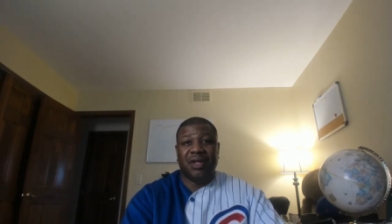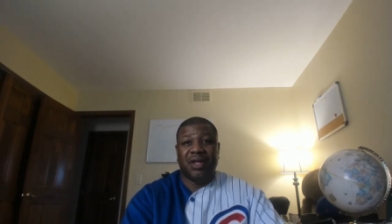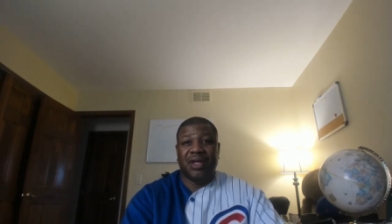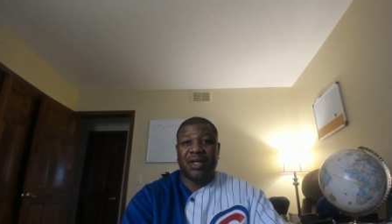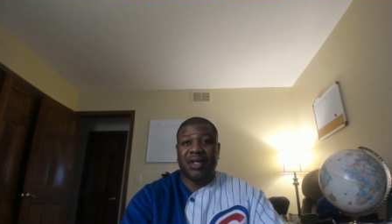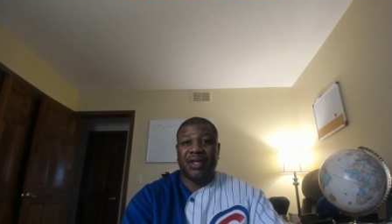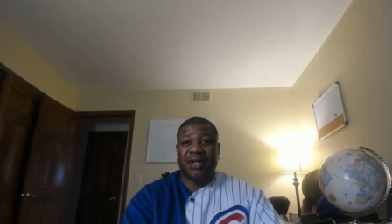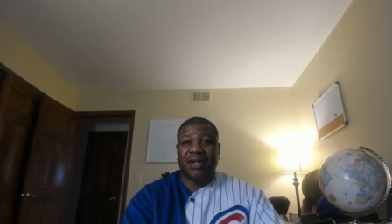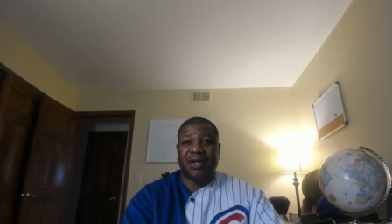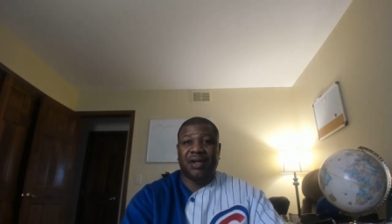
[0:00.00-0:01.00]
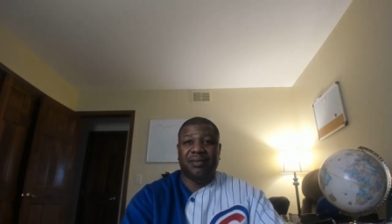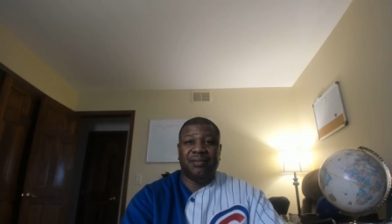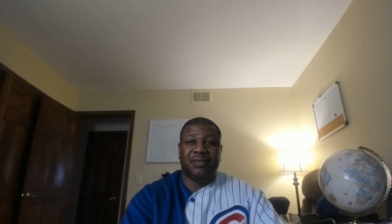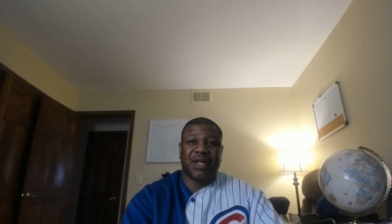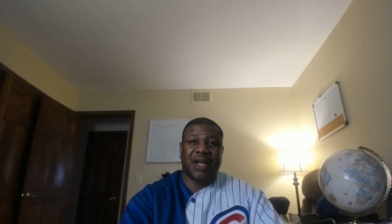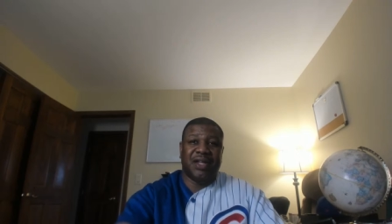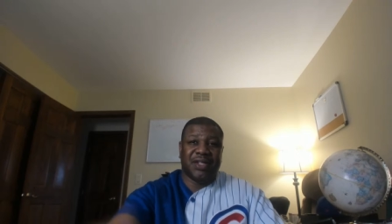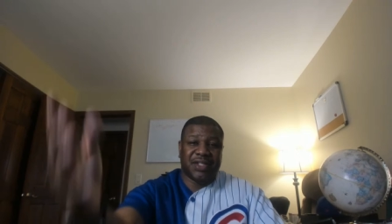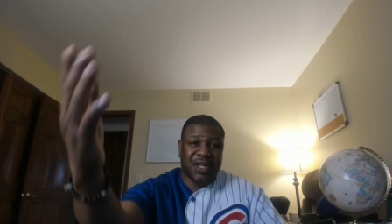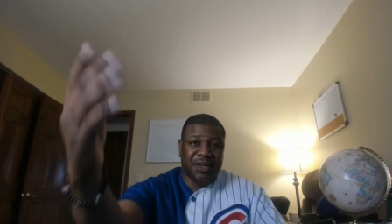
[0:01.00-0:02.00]
and uh,
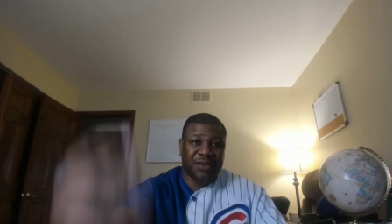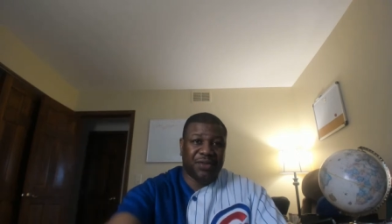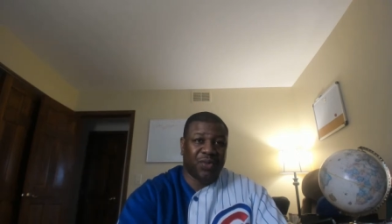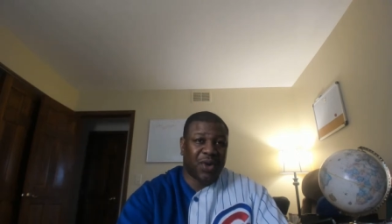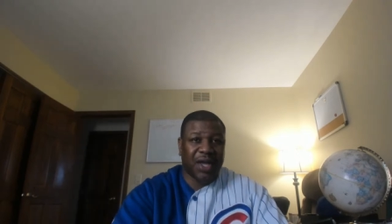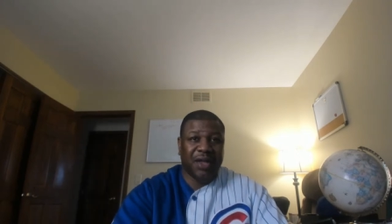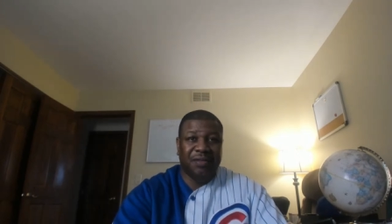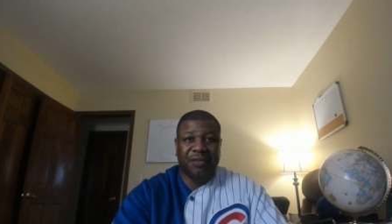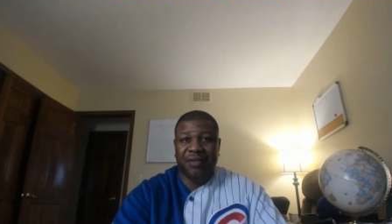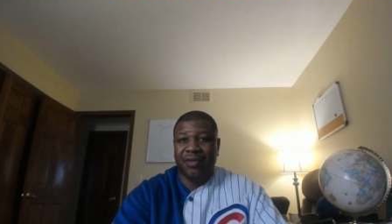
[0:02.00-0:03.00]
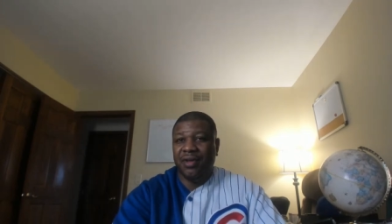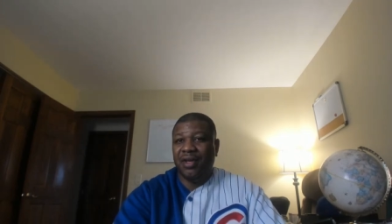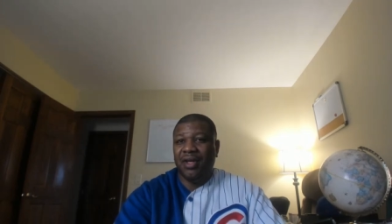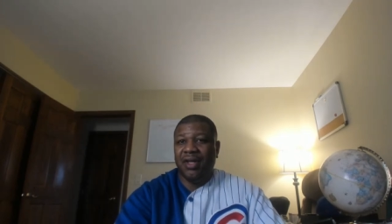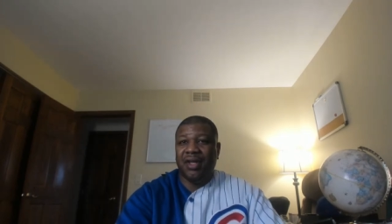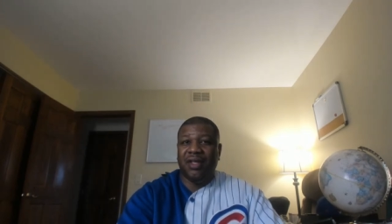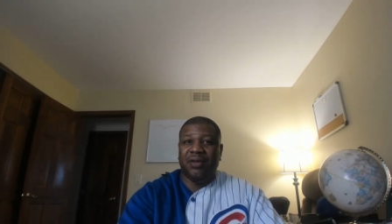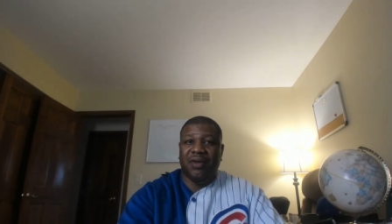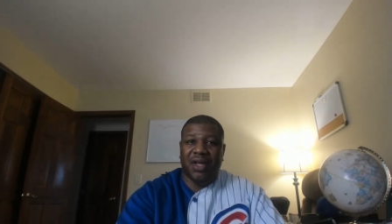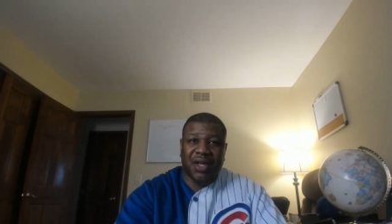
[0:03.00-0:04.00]
Alexander's wife.
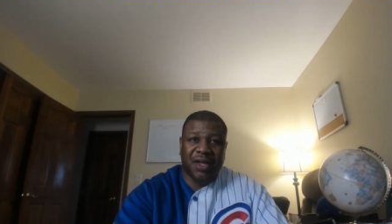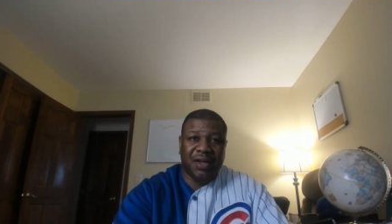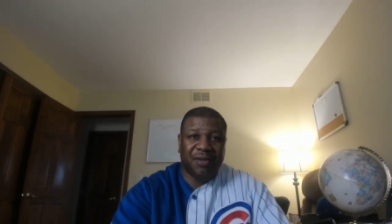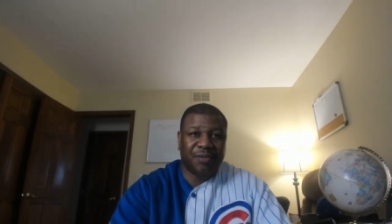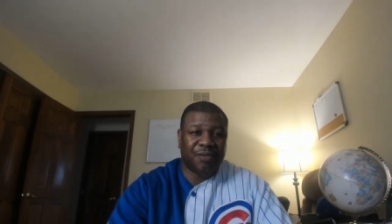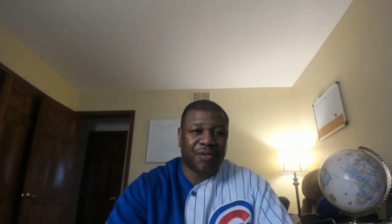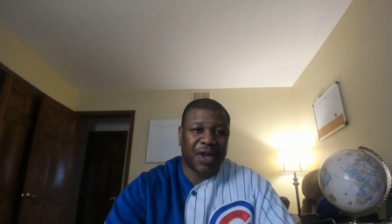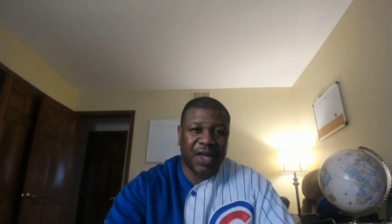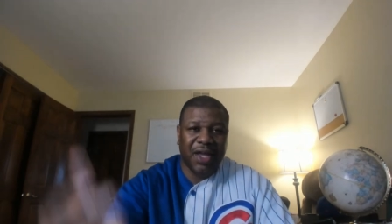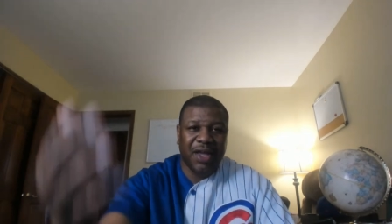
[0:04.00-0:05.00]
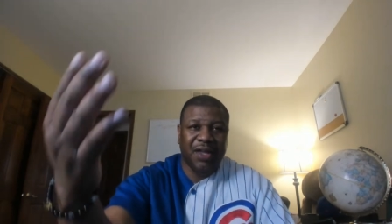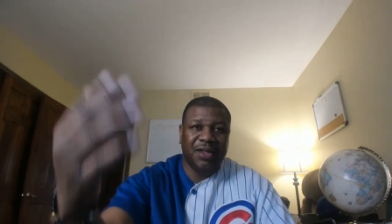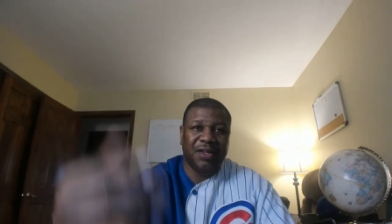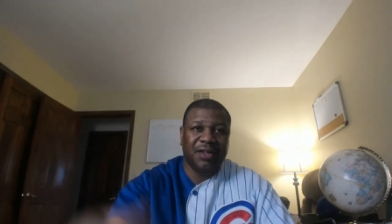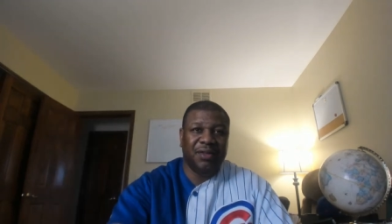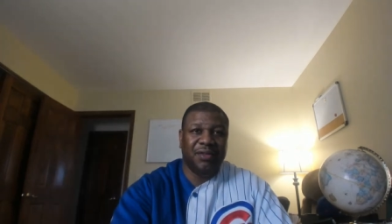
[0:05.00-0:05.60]
You had Ray